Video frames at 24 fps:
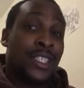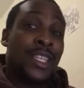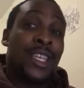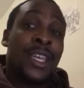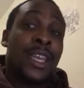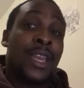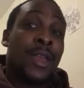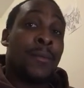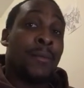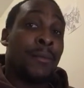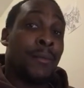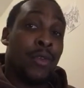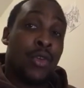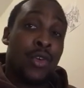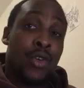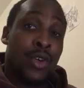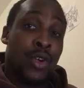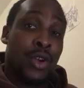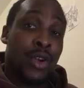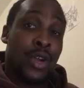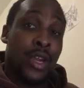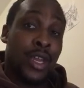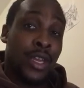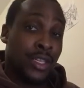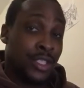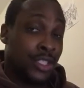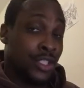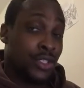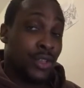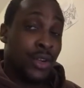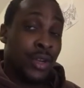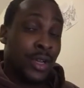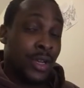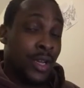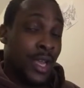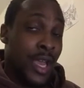to see him more in the
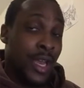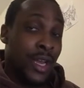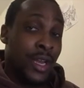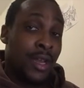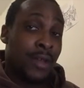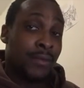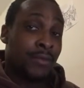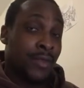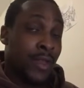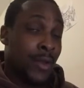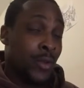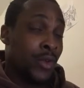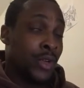starting lineup.